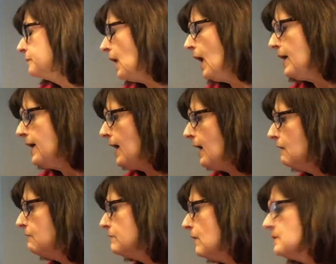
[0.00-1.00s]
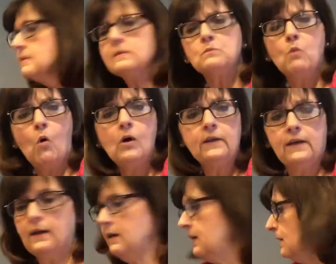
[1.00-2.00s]
I have a small
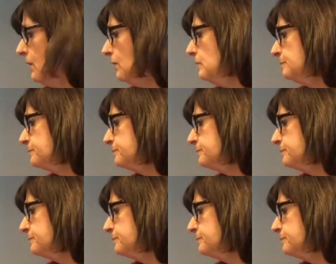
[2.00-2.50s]
kit here,